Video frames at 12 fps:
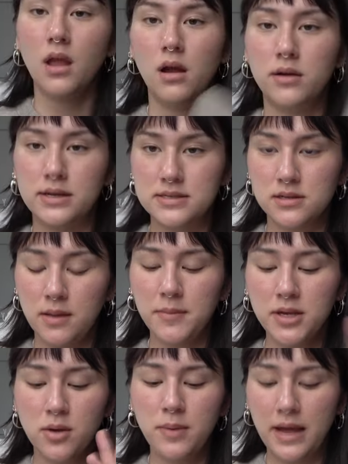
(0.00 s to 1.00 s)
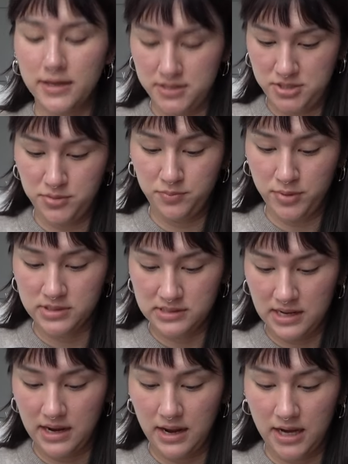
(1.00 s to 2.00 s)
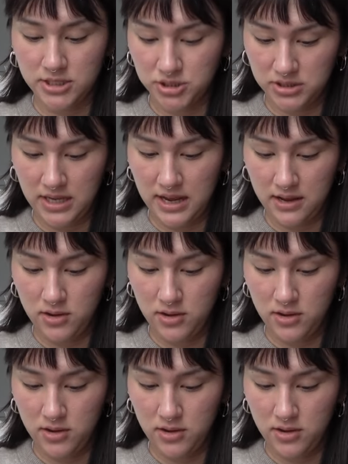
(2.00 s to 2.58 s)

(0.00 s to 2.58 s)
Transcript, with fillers: Okay, so let me go back to books that I actually